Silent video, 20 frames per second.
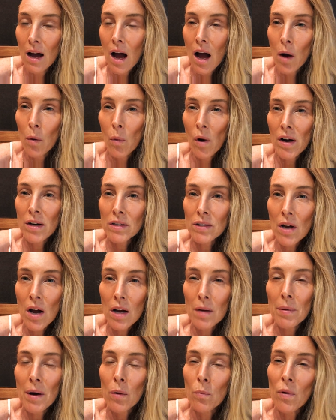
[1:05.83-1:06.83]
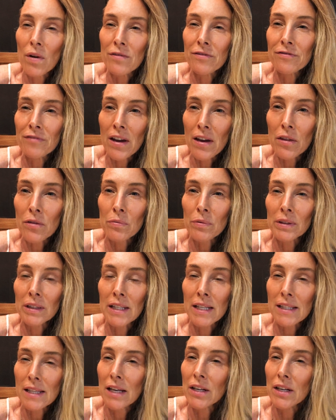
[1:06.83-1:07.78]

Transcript: I want to talk about what faith really is.